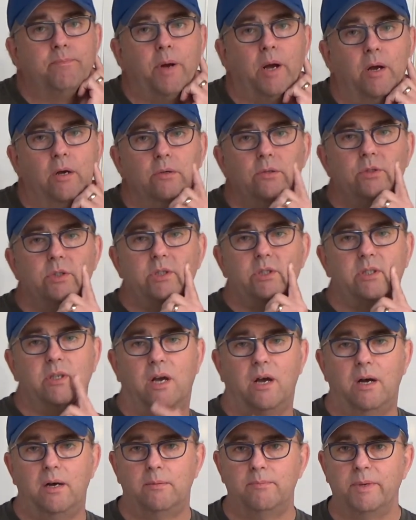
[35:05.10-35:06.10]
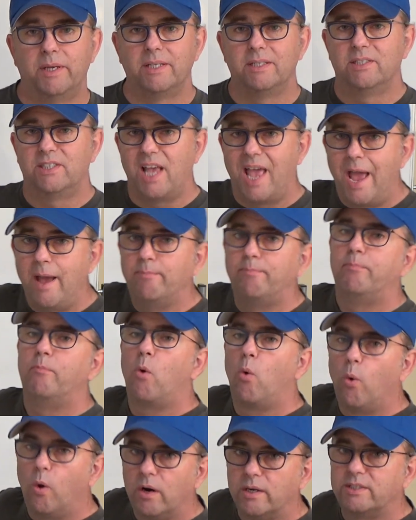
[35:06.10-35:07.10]
post some
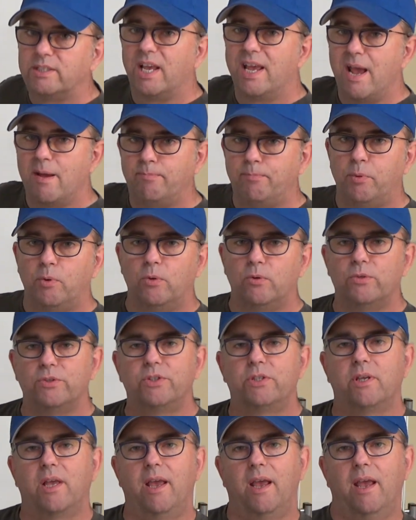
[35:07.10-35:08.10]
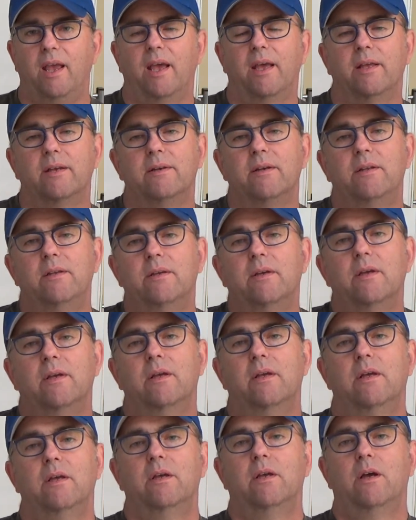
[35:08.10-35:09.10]
more examples, and
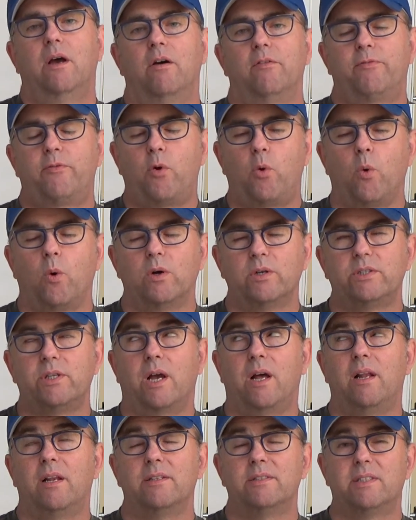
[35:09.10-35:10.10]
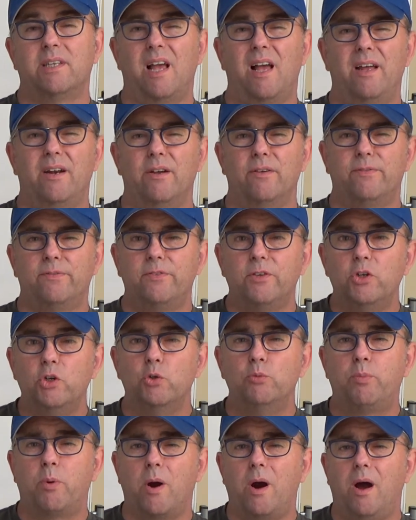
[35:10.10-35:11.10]
of course I'll assign a
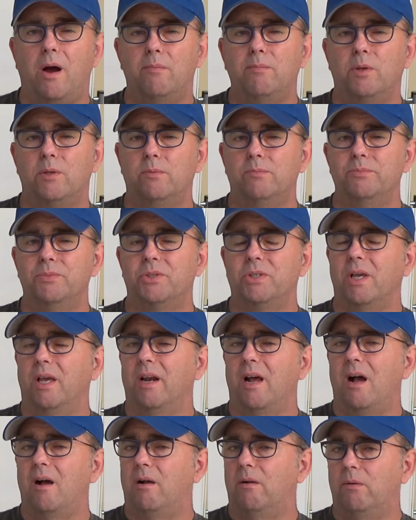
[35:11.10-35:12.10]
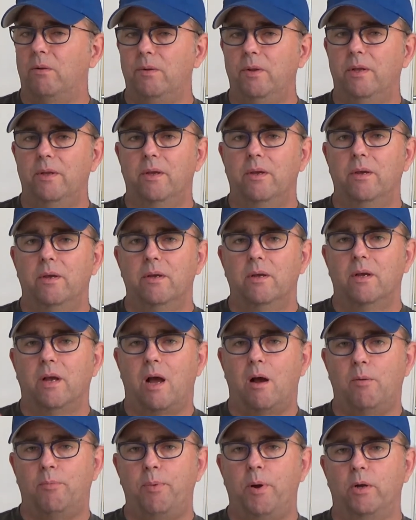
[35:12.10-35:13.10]
few problems, and I'll
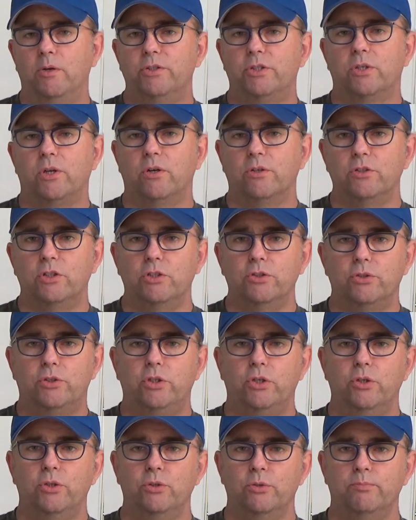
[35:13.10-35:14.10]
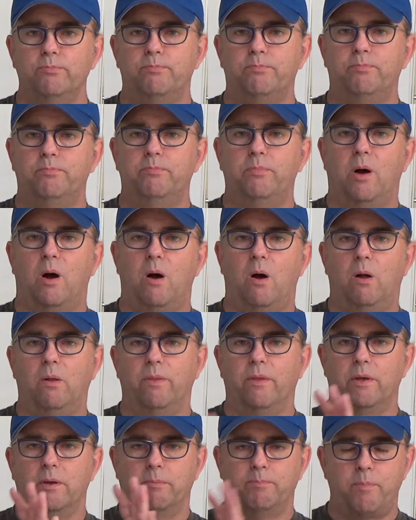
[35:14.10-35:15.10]
post on YouTube all
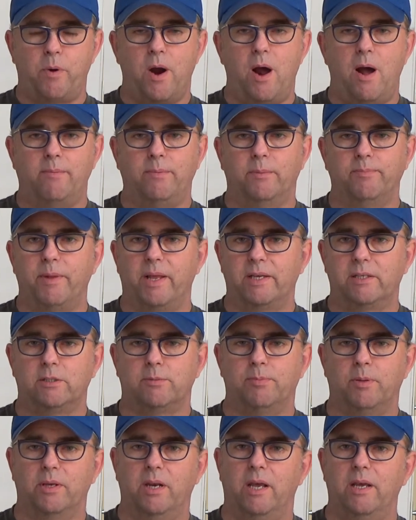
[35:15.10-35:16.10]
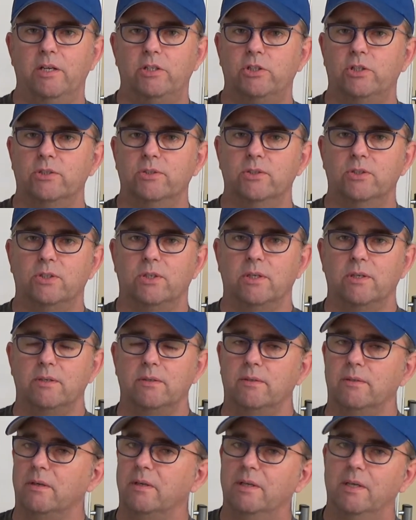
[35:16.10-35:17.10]
the problem explanations. And